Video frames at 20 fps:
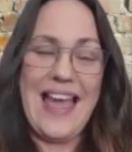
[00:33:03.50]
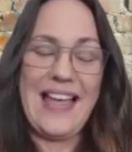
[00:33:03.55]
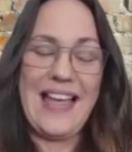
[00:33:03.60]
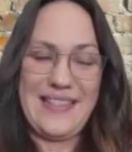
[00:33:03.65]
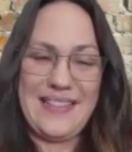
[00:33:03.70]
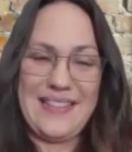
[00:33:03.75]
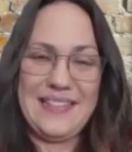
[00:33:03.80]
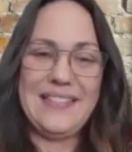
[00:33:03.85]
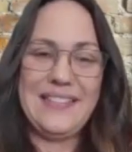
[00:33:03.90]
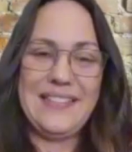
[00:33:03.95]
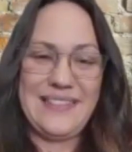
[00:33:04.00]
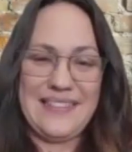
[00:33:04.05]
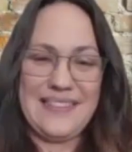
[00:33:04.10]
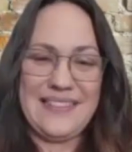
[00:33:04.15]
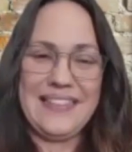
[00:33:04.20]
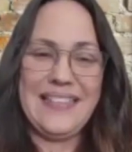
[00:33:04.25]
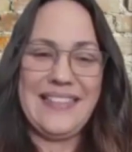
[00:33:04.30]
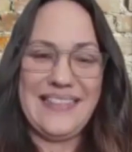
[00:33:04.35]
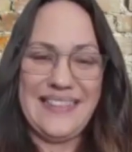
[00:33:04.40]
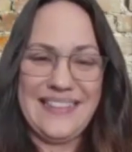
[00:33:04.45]
moving.
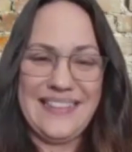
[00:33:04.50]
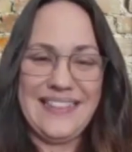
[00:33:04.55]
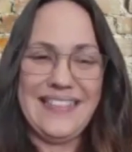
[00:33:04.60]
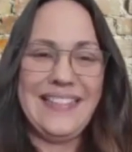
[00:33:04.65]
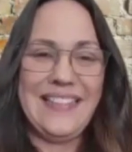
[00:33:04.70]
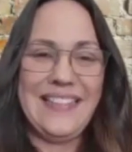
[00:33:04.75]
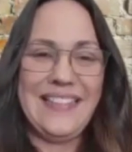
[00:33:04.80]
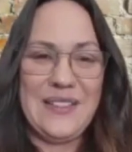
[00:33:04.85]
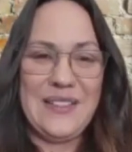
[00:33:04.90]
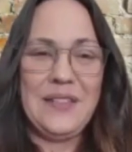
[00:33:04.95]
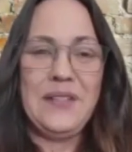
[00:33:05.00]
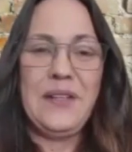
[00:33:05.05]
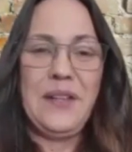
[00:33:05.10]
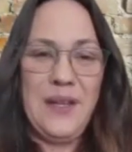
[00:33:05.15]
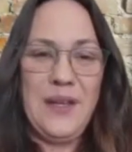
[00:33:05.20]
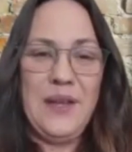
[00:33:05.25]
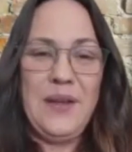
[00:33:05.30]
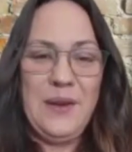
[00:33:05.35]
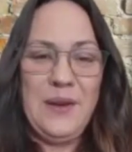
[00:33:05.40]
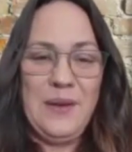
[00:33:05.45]

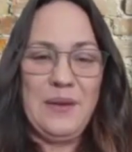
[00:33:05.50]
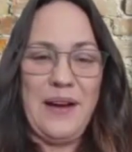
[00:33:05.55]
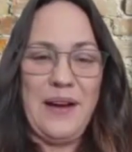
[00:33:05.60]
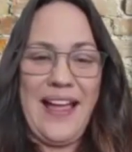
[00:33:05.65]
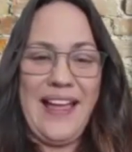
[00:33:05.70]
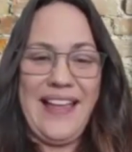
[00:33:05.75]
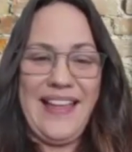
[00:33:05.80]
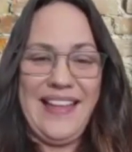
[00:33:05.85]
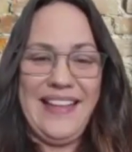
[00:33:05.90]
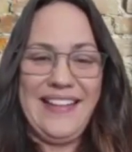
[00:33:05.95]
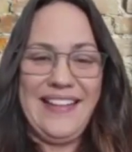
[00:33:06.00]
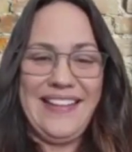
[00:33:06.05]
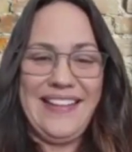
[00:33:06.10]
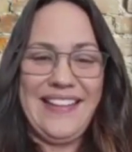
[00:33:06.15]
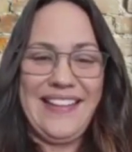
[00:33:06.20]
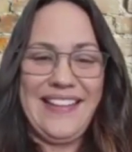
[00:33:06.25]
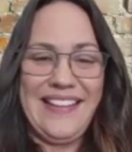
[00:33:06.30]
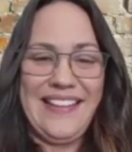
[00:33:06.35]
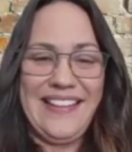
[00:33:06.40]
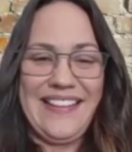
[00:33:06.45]
So do we all
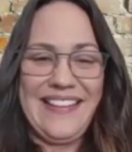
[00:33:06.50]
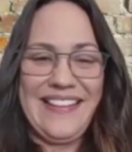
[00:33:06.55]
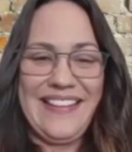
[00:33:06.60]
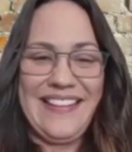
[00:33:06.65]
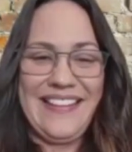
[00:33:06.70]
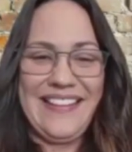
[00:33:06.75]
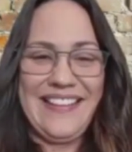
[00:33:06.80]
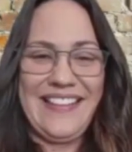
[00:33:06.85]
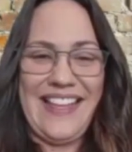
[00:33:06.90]
become